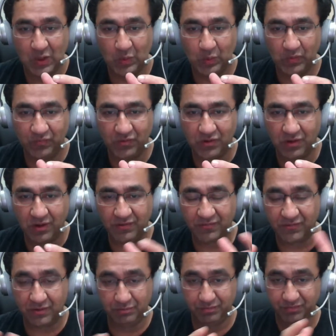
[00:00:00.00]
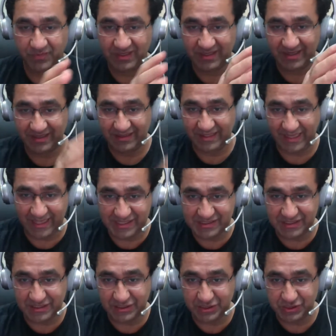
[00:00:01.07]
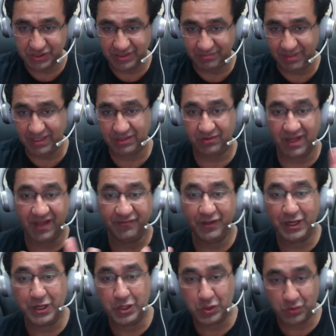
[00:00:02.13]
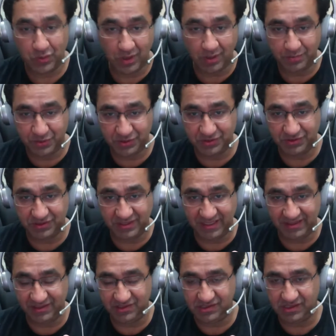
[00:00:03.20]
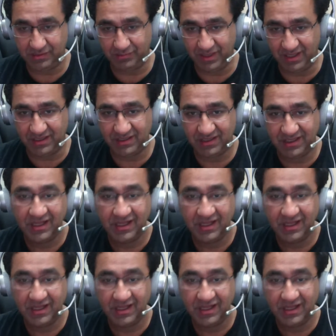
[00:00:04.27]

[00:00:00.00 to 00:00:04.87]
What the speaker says: we've gone from the in-center GMAT to having no option to take the GMAT,